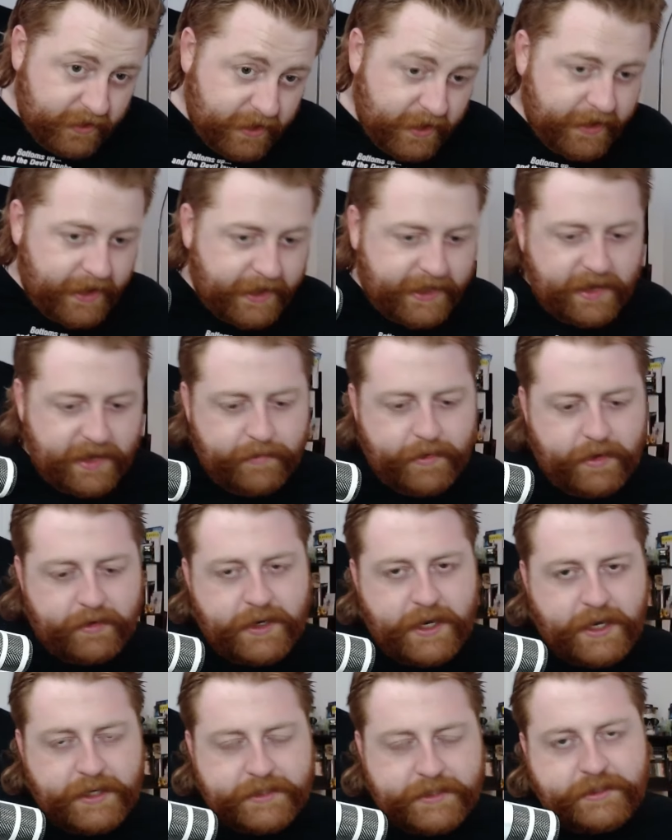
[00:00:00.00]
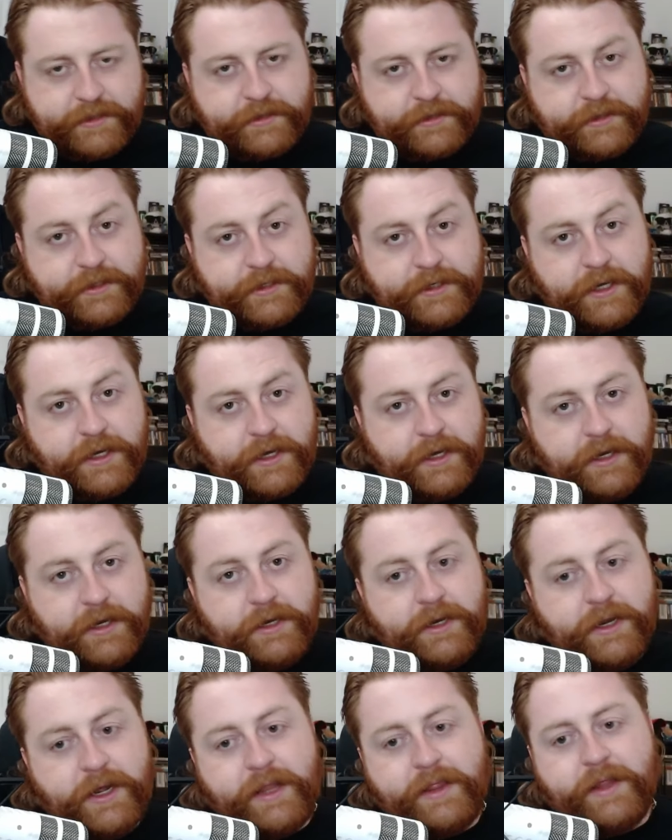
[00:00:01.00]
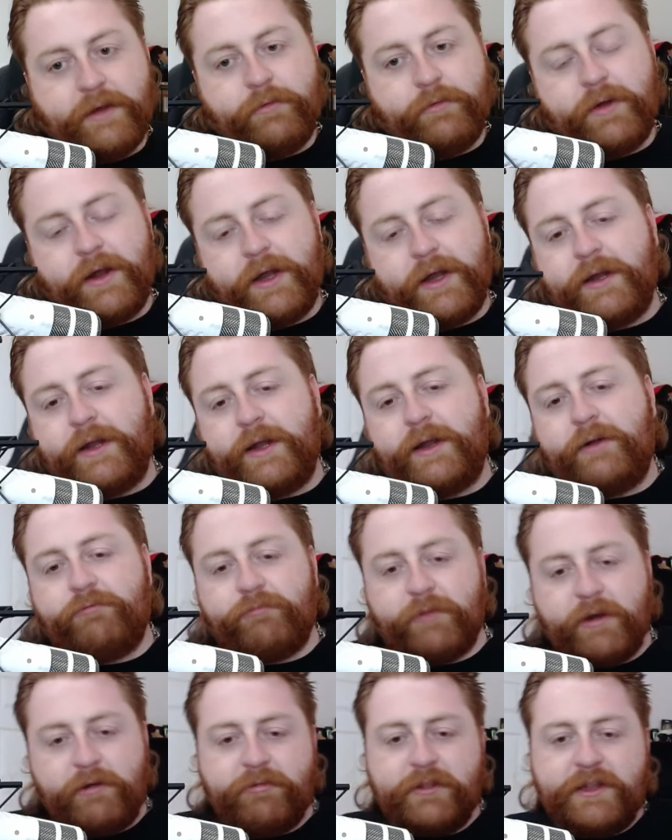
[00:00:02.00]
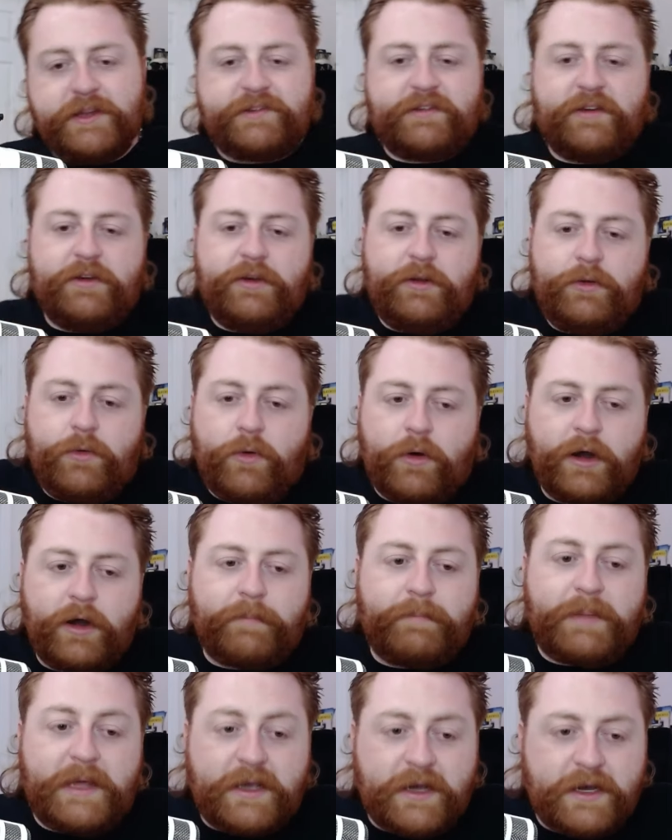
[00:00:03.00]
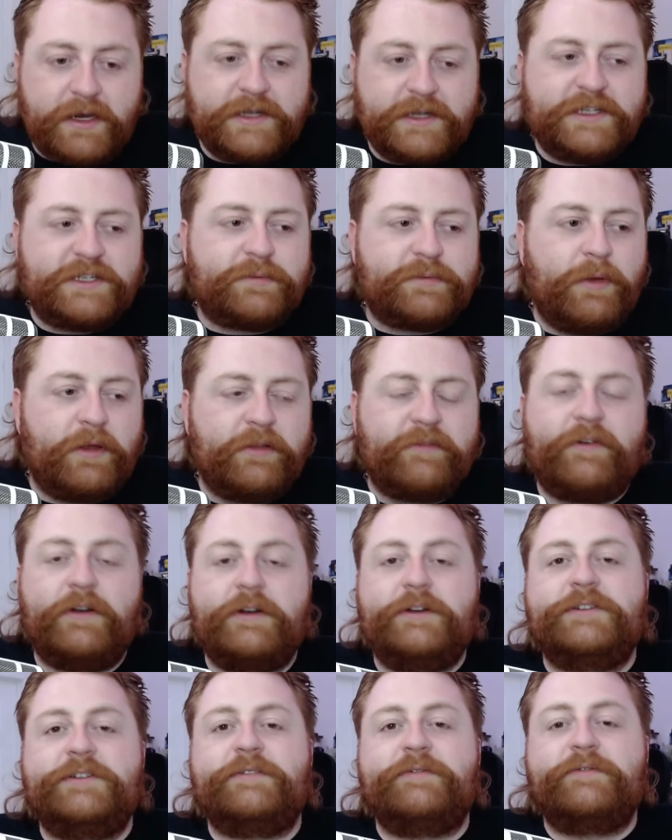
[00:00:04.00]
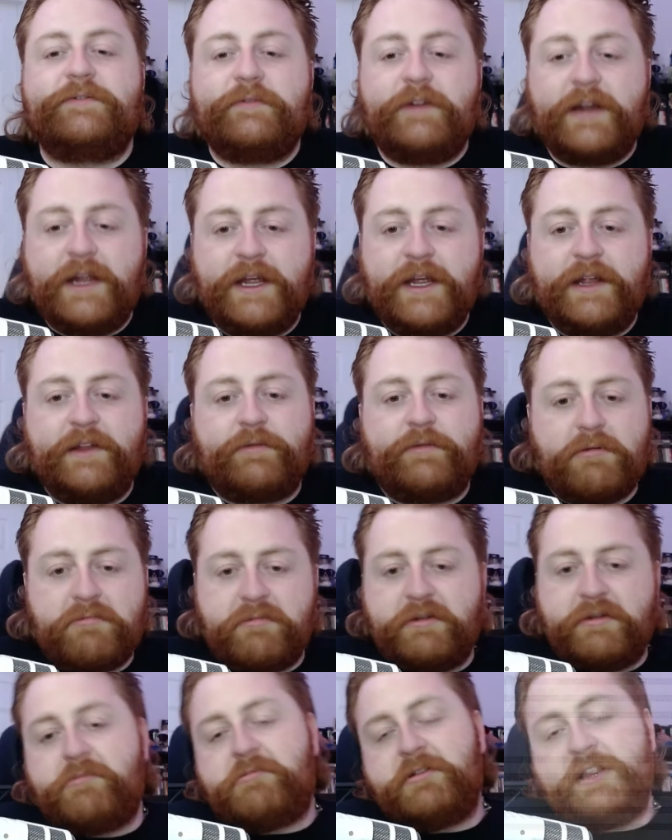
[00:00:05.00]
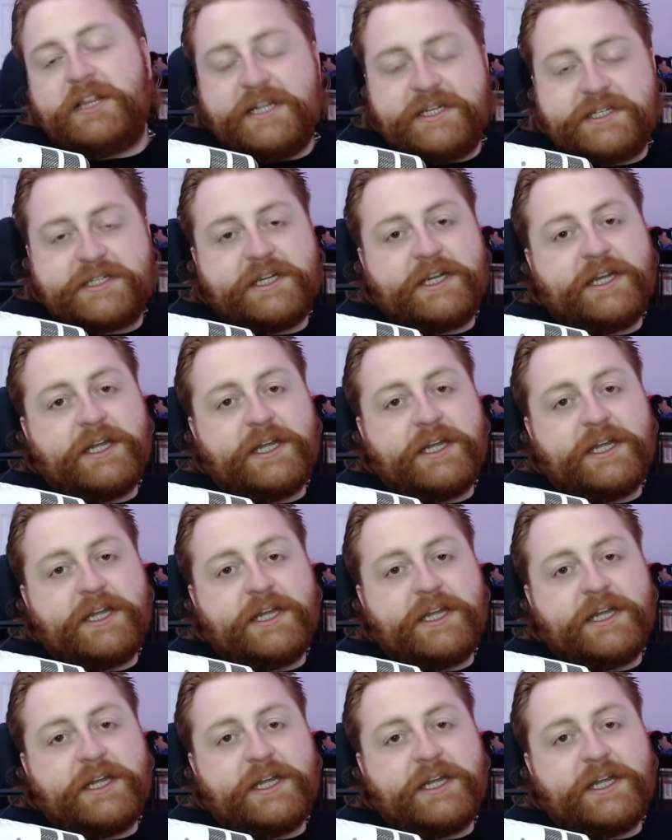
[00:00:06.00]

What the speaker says: And that came out in 1939. And re-released in New York because motherfuckers in France were re-releasing